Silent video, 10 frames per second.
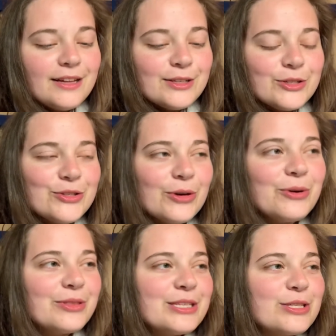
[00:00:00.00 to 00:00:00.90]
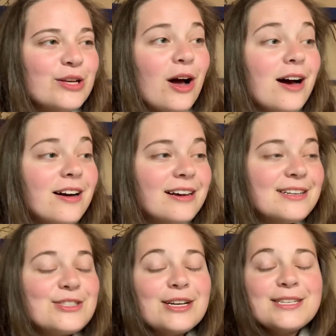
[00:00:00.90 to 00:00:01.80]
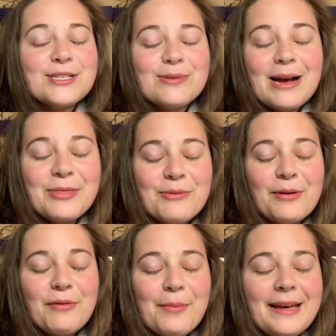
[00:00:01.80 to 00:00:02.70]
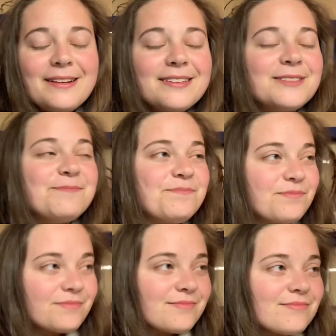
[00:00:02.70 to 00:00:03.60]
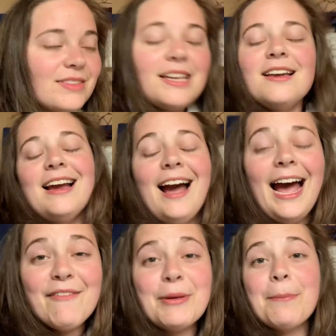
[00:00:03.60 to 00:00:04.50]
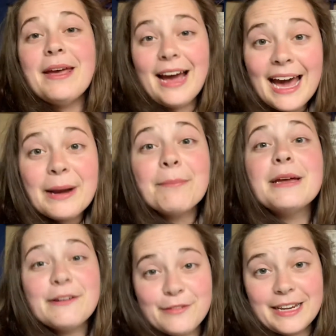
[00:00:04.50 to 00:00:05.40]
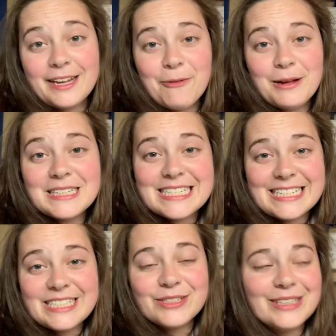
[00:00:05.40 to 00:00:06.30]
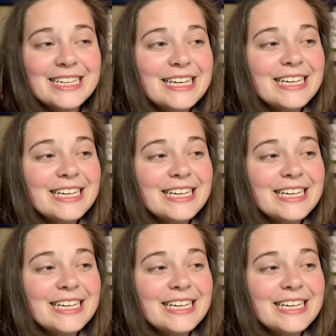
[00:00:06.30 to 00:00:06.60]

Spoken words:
So the song Just Around the River Bend, I had an epiphany while listening to it.